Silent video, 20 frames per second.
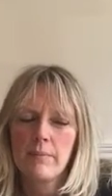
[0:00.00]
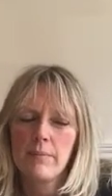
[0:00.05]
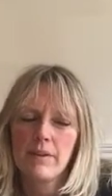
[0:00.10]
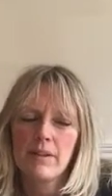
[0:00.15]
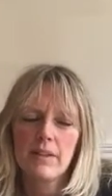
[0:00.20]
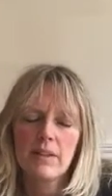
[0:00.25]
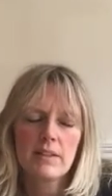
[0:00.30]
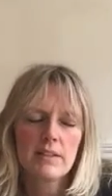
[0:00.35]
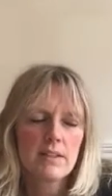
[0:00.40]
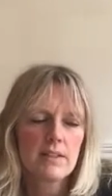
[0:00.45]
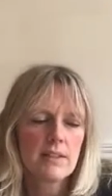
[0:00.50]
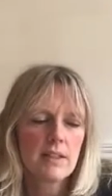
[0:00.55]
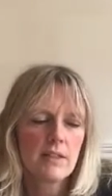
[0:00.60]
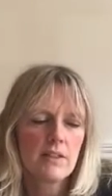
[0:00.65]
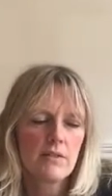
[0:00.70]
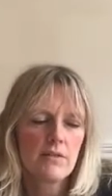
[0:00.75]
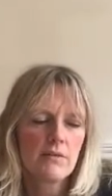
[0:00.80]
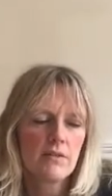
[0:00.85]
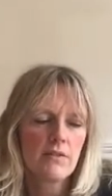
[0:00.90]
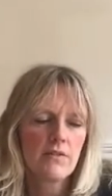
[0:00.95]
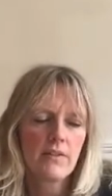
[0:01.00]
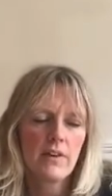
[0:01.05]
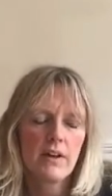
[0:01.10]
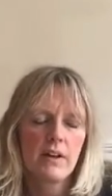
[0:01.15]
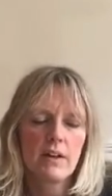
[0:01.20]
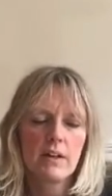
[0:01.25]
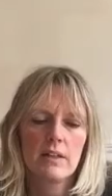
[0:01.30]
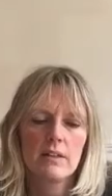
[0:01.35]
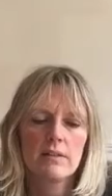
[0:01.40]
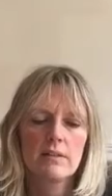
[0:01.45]
But this is in the
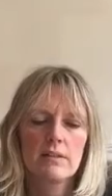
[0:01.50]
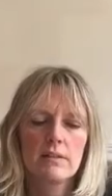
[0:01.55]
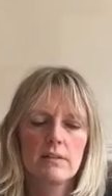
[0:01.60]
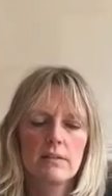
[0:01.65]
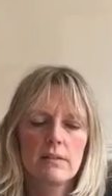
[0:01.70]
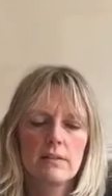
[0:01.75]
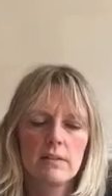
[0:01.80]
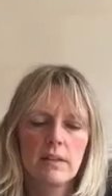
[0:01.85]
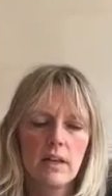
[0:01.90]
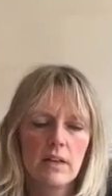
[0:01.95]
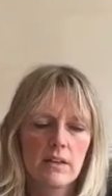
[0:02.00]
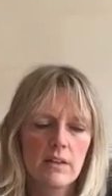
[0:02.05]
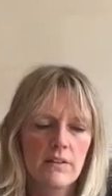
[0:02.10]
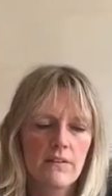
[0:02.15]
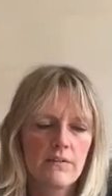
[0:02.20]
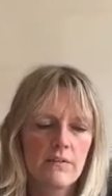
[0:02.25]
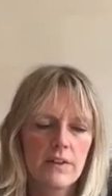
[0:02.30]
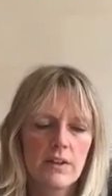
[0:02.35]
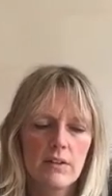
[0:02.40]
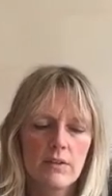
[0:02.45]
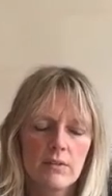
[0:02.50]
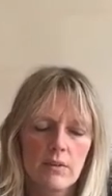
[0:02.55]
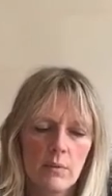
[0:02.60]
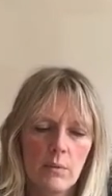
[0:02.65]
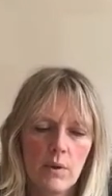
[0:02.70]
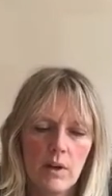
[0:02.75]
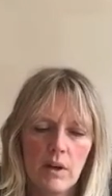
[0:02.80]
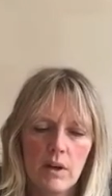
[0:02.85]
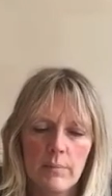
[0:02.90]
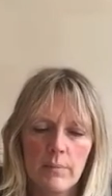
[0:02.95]
reverse, and I feel that
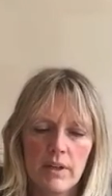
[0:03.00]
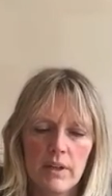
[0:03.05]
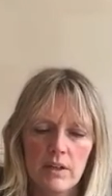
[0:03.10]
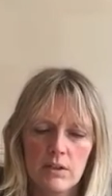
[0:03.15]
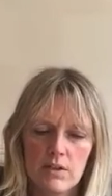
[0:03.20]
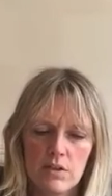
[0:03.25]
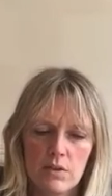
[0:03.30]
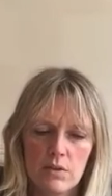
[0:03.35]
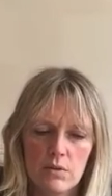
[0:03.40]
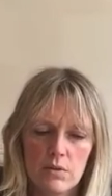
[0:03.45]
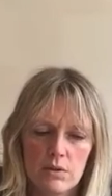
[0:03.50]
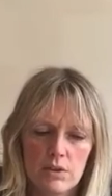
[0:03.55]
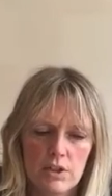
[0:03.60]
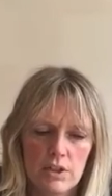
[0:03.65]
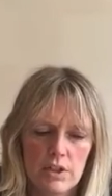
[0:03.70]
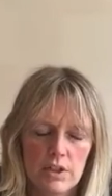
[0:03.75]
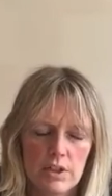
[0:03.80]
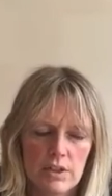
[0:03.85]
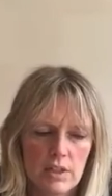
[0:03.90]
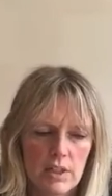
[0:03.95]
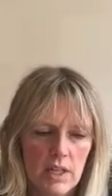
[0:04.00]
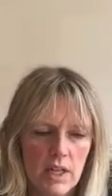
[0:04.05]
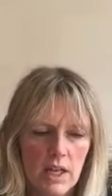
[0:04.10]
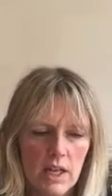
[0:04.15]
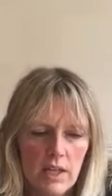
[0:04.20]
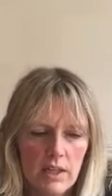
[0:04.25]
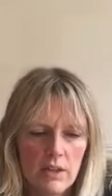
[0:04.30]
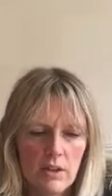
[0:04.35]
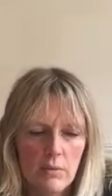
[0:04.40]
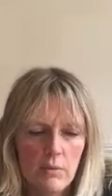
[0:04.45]
we are being tortured,
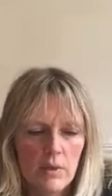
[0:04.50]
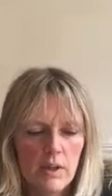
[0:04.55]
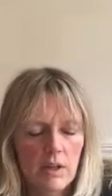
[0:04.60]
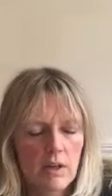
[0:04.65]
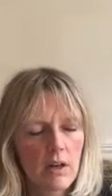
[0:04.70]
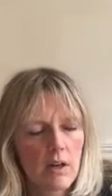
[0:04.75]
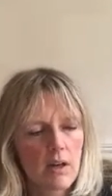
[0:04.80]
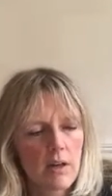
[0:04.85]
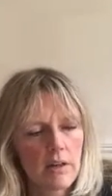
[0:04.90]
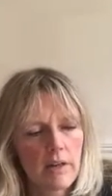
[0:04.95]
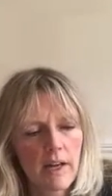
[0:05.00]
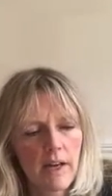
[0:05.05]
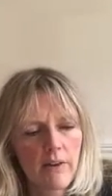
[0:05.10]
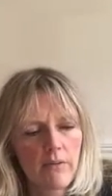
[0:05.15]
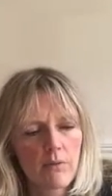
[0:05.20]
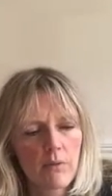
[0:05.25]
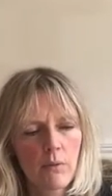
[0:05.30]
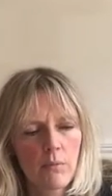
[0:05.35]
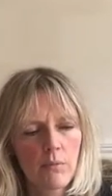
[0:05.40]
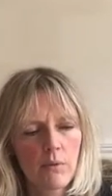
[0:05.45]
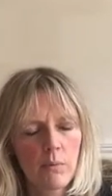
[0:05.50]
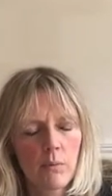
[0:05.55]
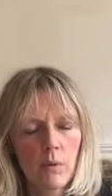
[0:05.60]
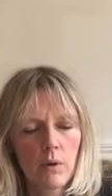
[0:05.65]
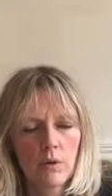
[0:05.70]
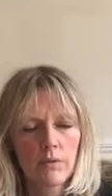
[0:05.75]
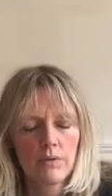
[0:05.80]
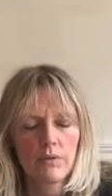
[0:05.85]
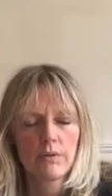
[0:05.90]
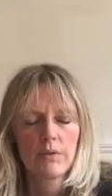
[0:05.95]
that we can't have what we
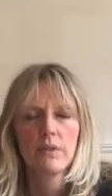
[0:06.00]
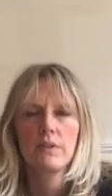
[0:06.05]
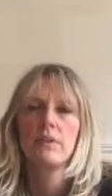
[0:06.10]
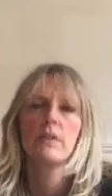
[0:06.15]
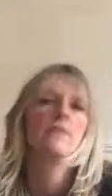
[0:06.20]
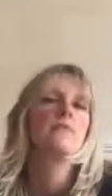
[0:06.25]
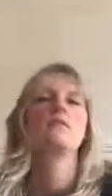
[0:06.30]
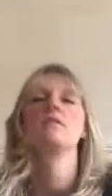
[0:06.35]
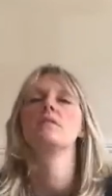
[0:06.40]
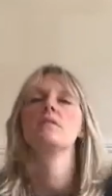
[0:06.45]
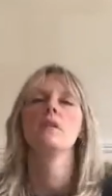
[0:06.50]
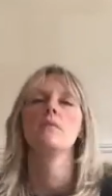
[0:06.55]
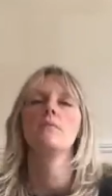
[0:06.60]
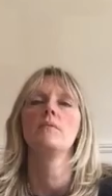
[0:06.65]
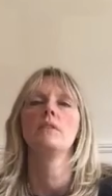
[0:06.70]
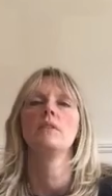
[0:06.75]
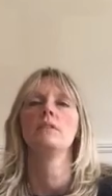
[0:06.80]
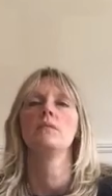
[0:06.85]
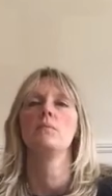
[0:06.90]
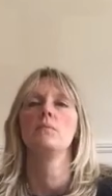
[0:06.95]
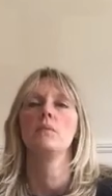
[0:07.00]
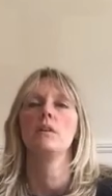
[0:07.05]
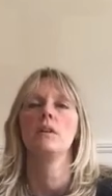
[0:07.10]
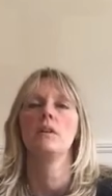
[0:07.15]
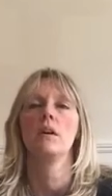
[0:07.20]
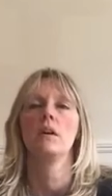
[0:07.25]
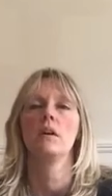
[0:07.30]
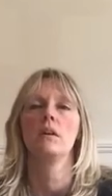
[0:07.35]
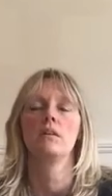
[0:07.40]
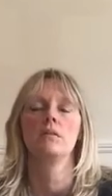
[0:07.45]
want, that for some reason we
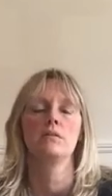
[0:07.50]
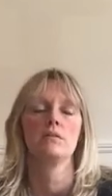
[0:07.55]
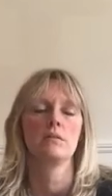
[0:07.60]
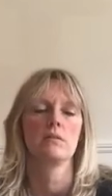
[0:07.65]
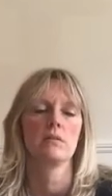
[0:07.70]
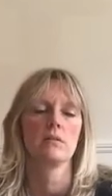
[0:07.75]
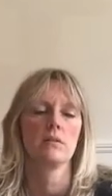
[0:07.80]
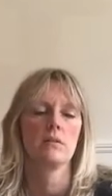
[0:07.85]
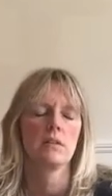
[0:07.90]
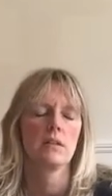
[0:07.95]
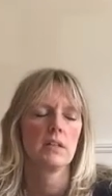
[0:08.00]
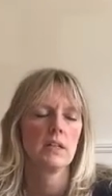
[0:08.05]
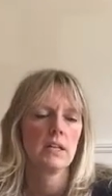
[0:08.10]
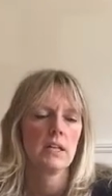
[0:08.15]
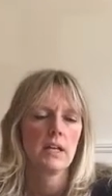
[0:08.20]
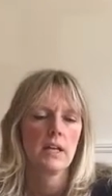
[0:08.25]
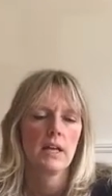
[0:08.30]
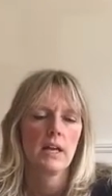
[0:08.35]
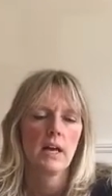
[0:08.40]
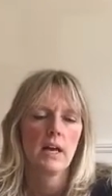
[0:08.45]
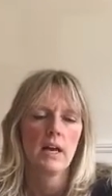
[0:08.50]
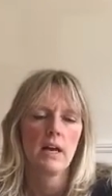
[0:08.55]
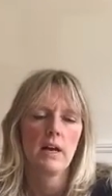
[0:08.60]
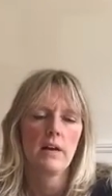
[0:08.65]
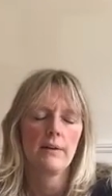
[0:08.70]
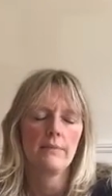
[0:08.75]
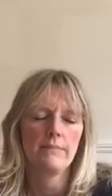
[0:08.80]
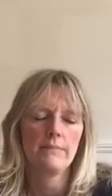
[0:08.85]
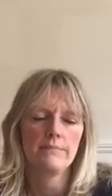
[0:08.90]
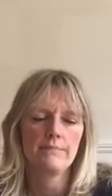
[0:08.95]
can't
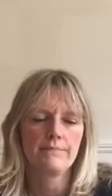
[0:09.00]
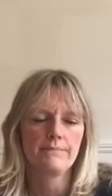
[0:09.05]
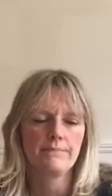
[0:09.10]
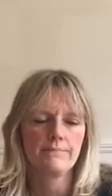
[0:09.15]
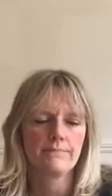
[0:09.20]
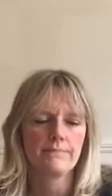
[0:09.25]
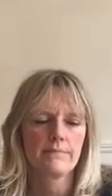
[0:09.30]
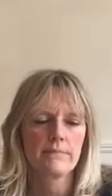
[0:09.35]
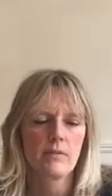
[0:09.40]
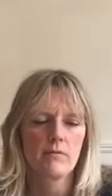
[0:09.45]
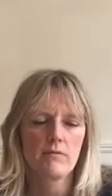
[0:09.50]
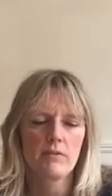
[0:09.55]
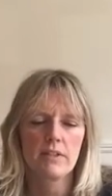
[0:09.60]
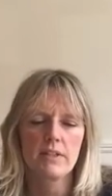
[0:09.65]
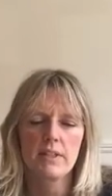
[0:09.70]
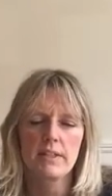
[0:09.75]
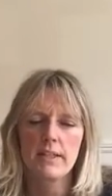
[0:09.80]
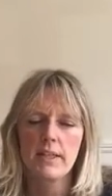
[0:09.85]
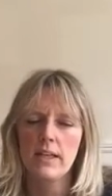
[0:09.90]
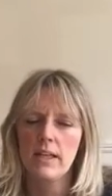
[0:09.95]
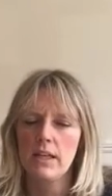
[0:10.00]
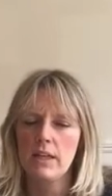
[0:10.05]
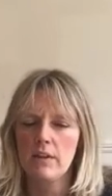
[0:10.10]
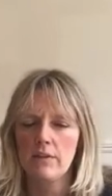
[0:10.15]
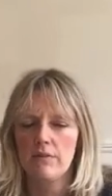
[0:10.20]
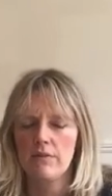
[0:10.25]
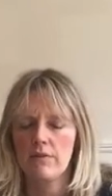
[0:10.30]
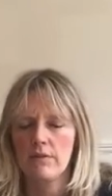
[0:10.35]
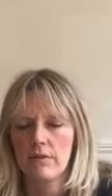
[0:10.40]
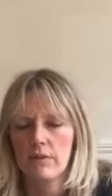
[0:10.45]
um,
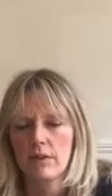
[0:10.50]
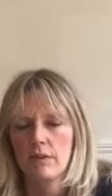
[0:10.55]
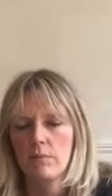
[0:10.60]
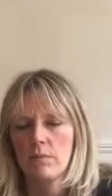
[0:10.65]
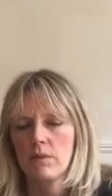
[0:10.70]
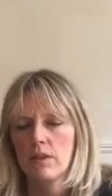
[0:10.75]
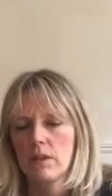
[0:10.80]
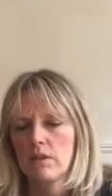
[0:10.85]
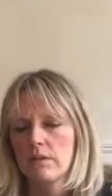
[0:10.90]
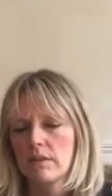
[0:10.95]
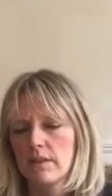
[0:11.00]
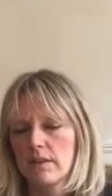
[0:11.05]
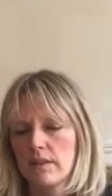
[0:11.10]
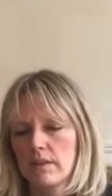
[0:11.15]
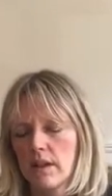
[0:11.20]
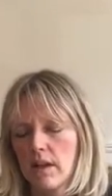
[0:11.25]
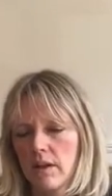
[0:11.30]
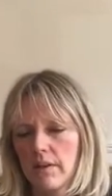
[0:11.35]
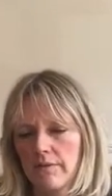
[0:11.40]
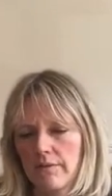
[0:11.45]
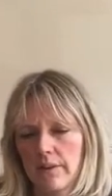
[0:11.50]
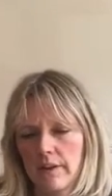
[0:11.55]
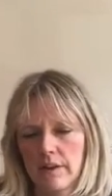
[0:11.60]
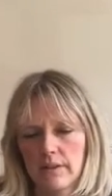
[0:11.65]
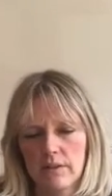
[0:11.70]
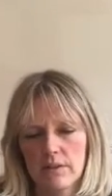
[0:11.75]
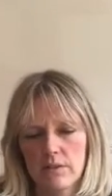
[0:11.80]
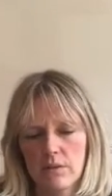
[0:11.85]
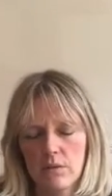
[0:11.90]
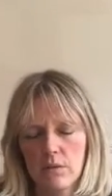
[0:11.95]
receive, we don't deserve
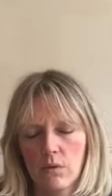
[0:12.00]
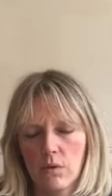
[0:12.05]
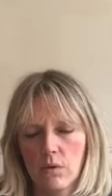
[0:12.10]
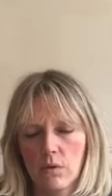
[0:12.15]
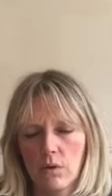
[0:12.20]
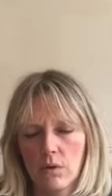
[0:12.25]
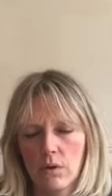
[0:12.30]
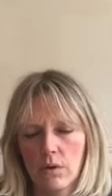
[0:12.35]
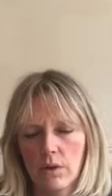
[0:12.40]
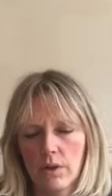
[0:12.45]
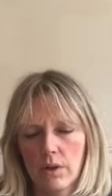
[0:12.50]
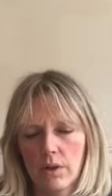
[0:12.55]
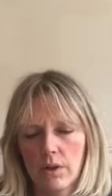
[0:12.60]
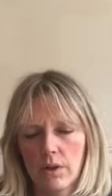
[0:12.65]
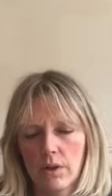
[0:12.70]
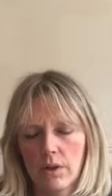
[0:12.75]
it, or